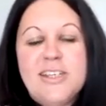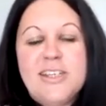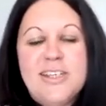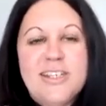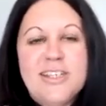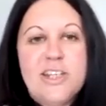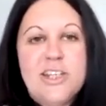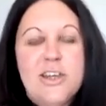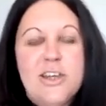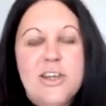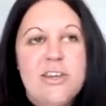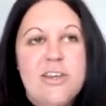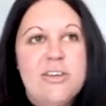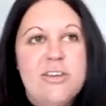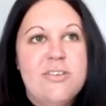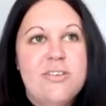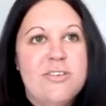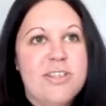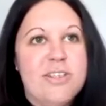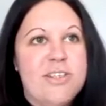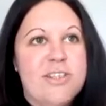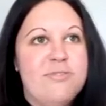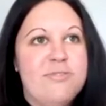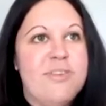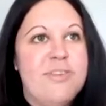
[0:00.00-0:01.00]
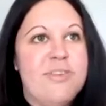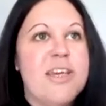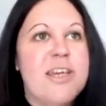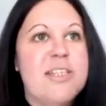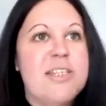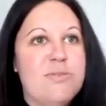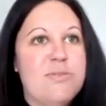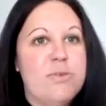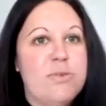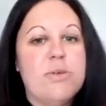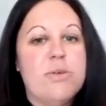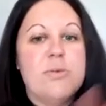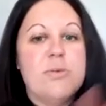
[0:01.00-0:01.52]
So to
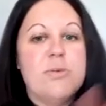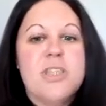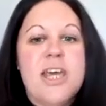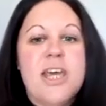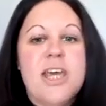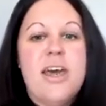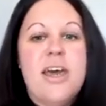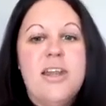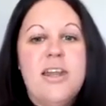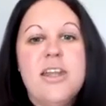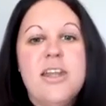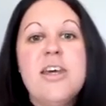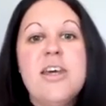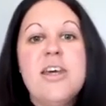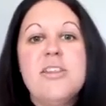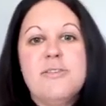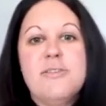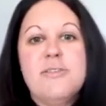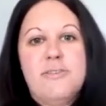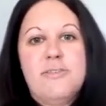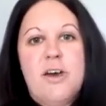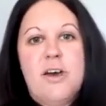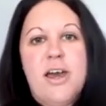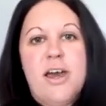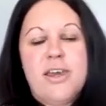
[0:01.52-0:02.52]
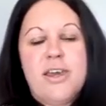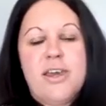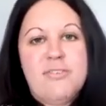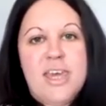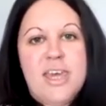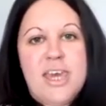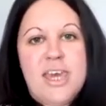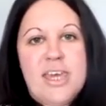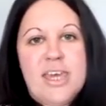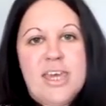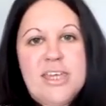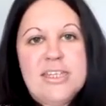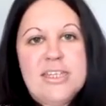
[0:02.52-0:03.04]
fast forward that another 5
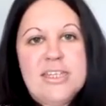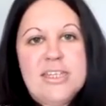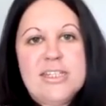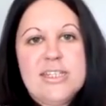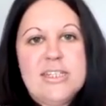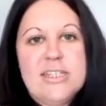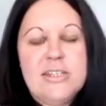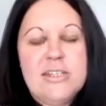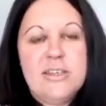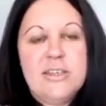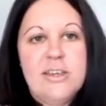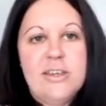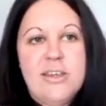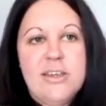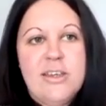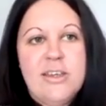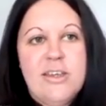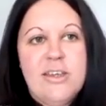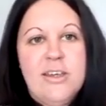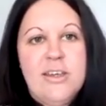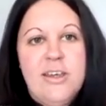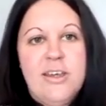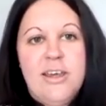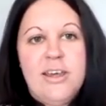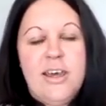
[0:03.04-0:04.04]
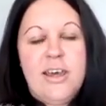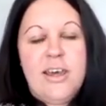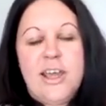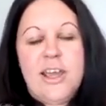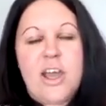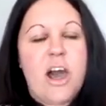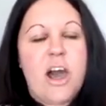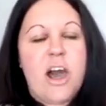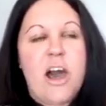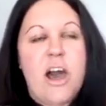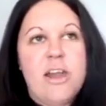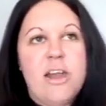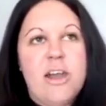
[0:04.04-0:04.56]
years, I
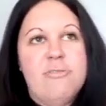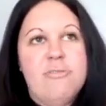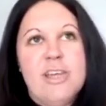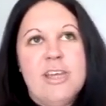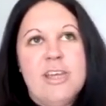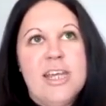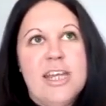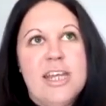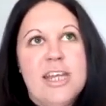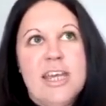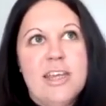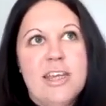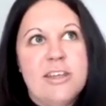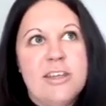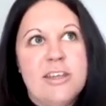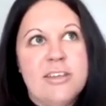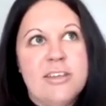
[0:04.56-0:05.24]
can't really